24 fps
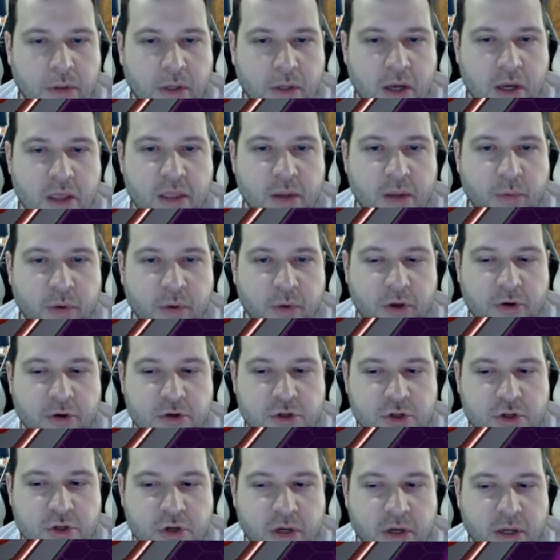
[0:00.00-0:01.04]
And then we can
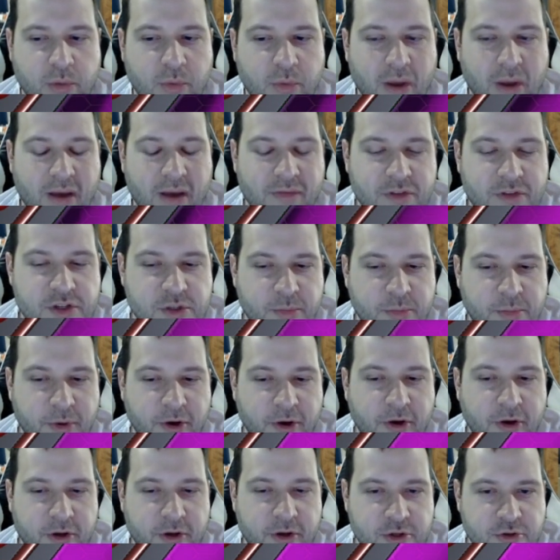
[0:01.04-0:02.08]
retreat. We have the
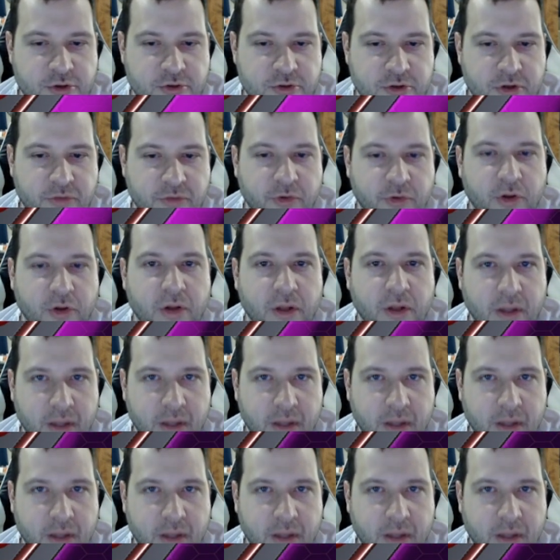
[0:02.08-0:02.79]
Superior Energy Retrieval,